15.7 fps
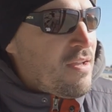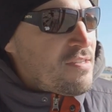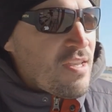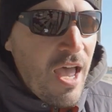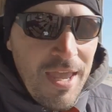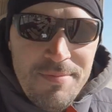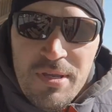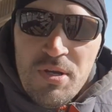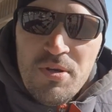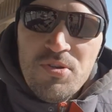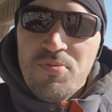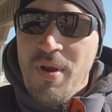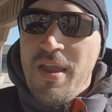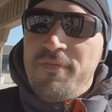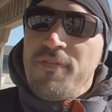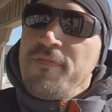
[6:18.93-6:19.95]
timing was
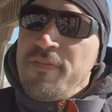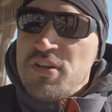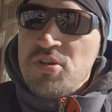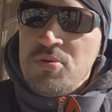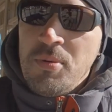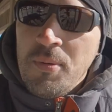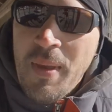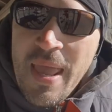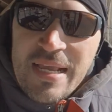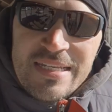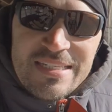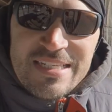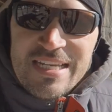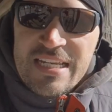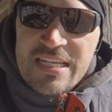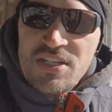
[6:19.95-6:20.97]
right for Fisherman
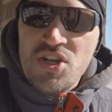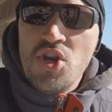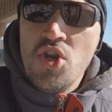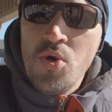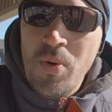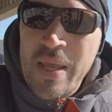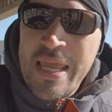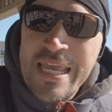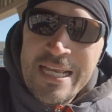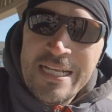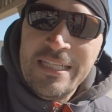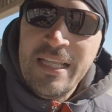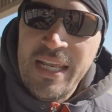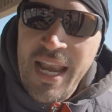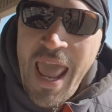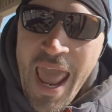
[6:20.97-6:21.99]
Magazine New
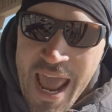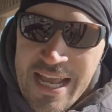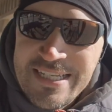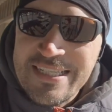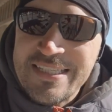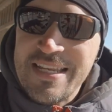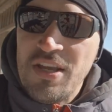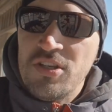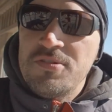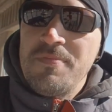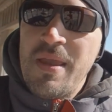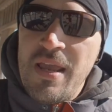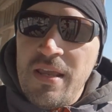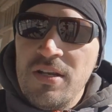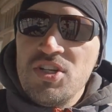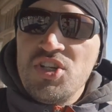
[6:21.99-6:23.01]
England ad sales
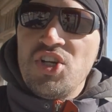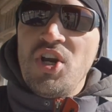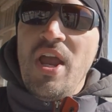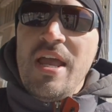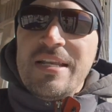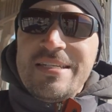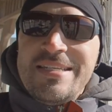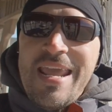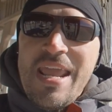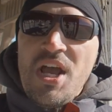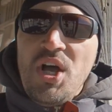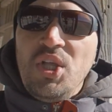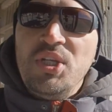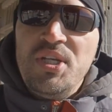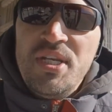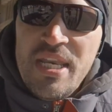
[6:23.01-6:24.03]
manager
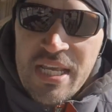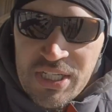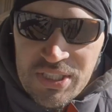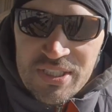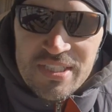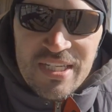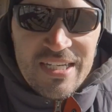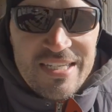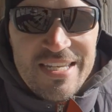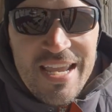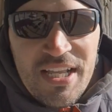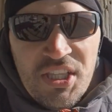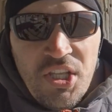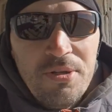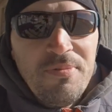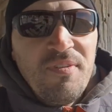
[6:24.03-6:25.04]
Dale Nicholson to
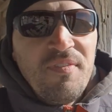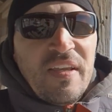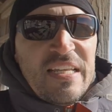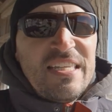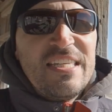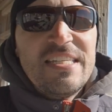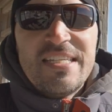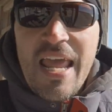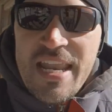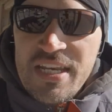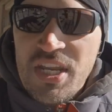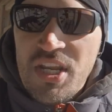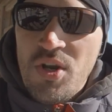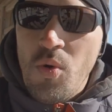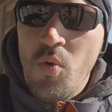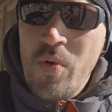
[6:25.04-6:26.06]
take a little bit of
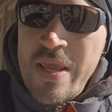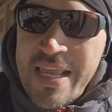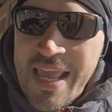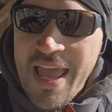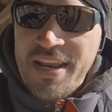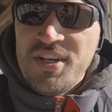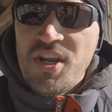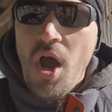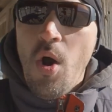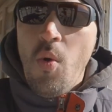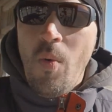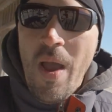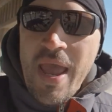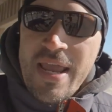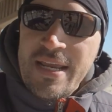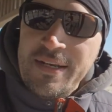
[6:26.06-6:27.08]
extended weekend
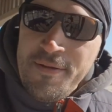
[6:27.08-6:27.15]
away.